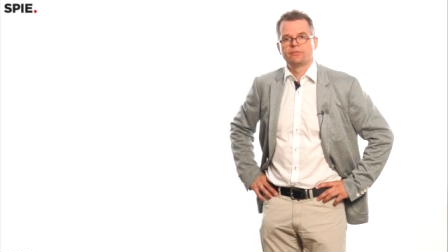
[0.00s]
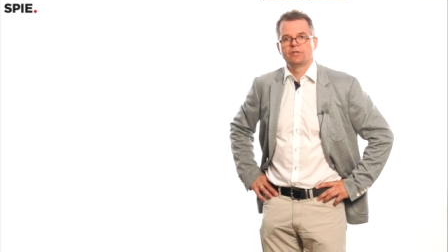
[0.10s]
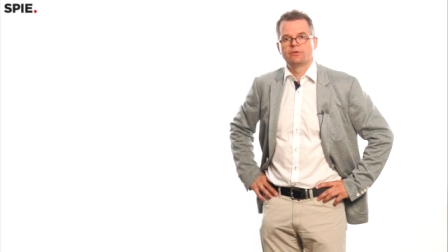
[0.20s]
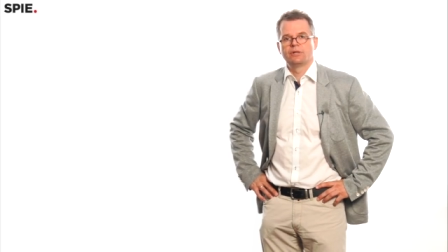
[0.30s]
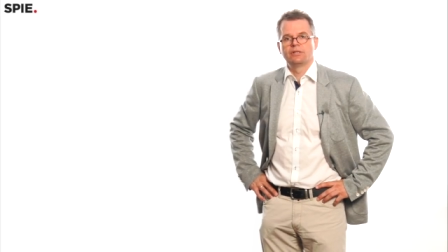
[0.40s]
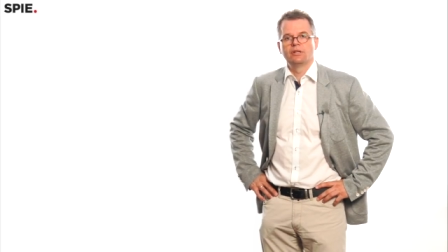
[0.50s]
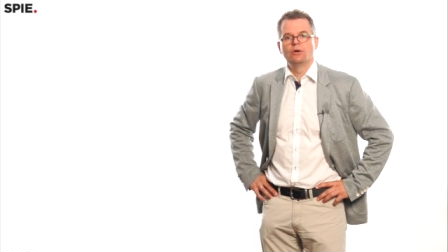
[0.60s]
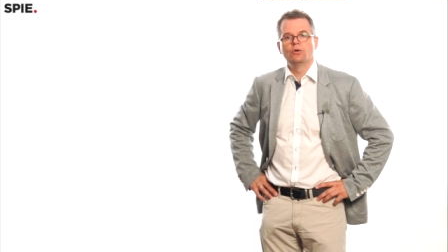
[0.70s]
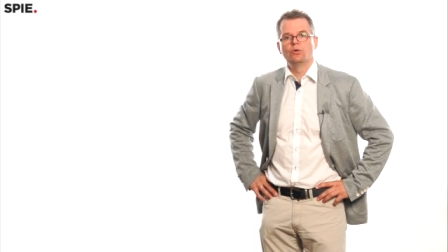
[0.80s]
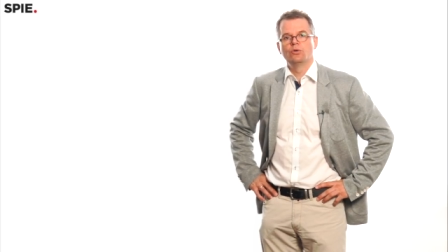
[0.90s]
There are
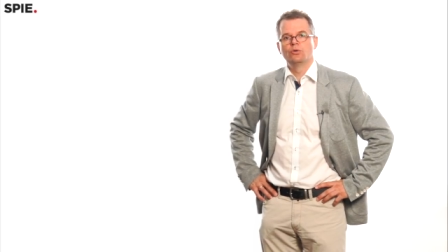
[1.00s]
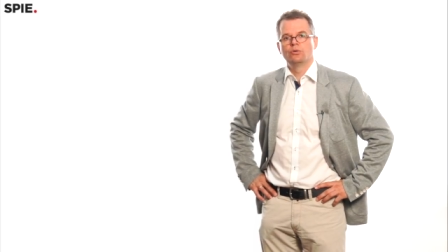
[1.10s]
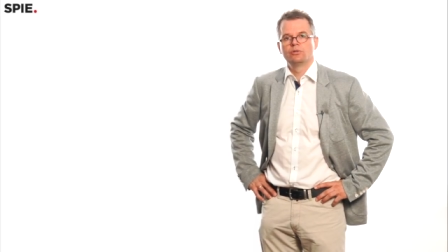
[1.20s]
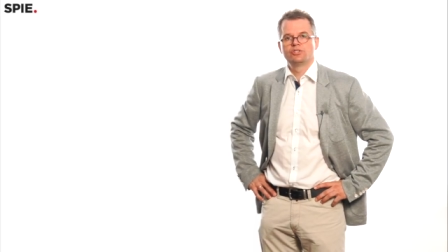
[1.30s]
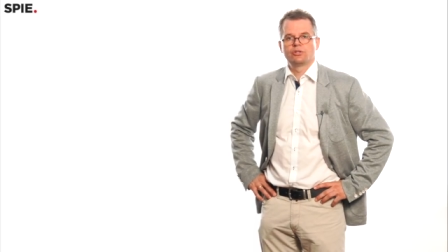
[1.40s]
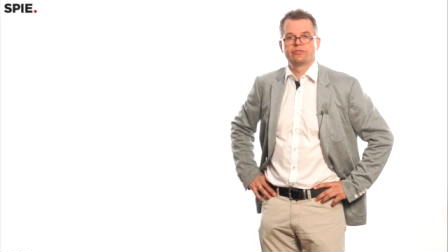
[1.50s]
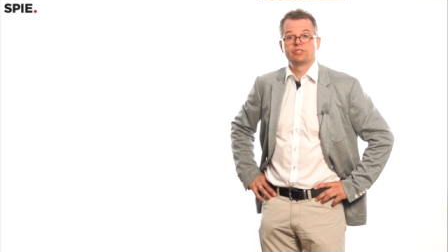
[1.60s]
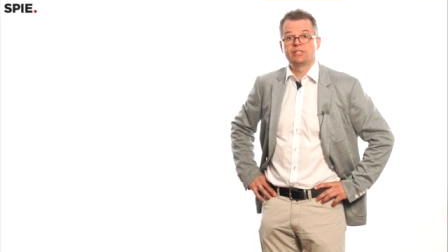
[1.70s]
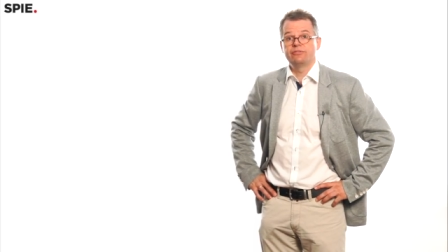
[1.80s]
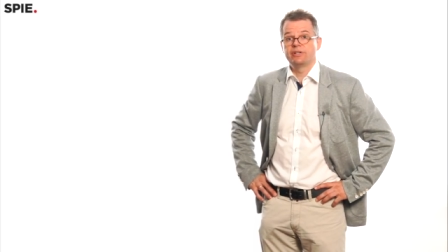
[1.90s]
no
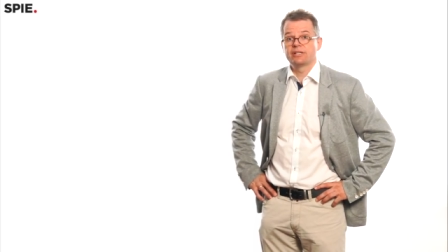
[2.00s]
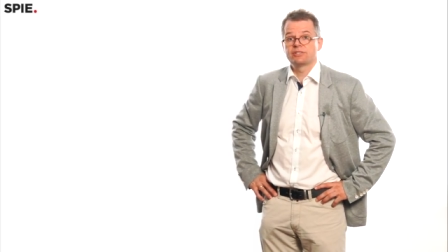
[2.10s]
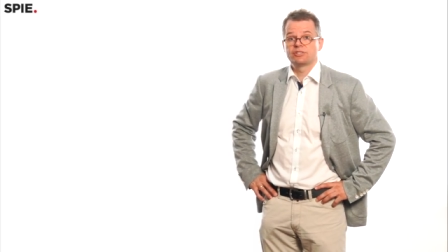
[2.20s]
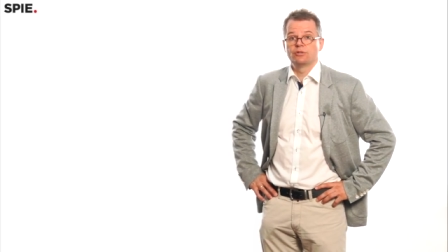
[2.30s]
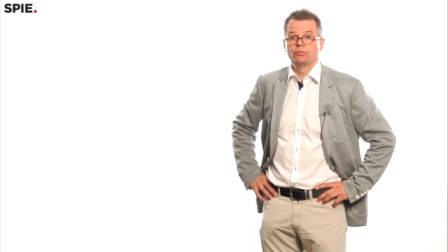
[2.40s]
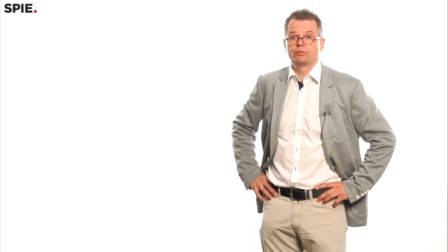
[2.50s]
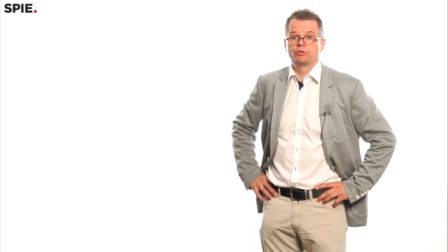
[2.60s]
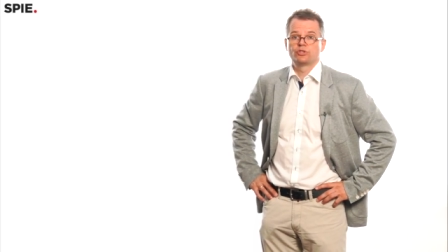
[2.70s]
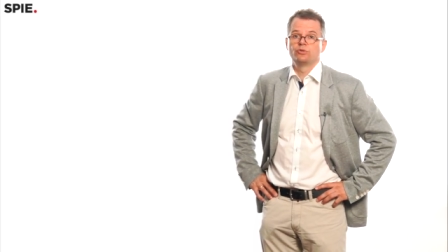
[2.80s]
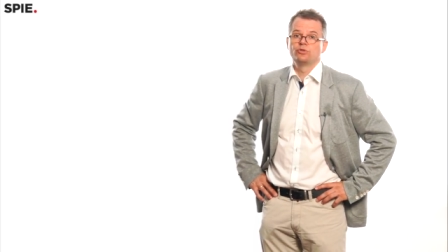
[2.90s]
surface defects, no
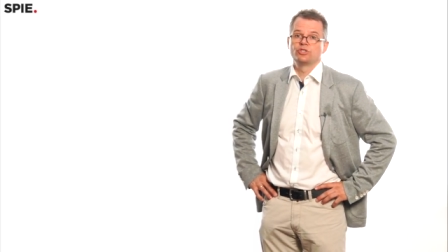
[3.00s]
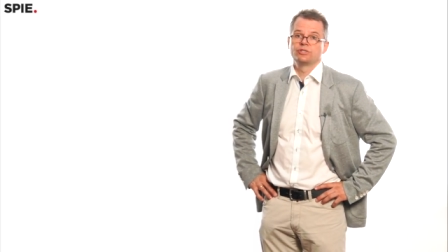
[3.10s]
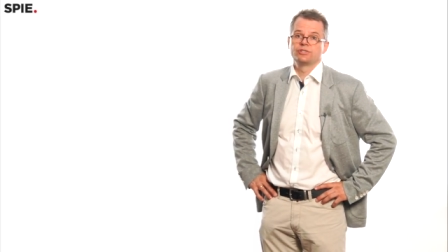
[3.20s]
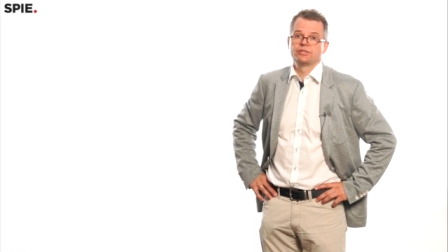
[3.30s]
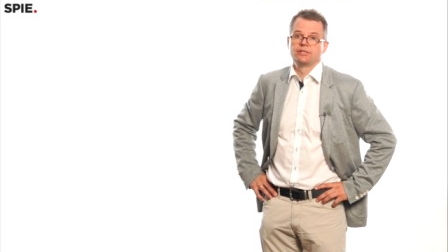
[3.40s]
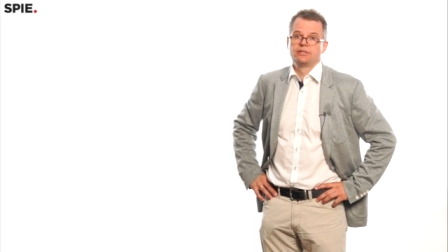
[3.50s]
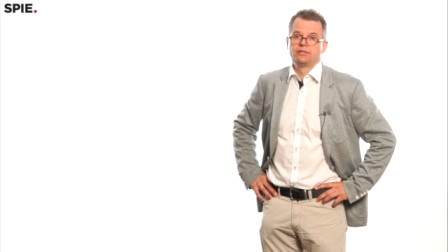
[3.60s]
protrusions,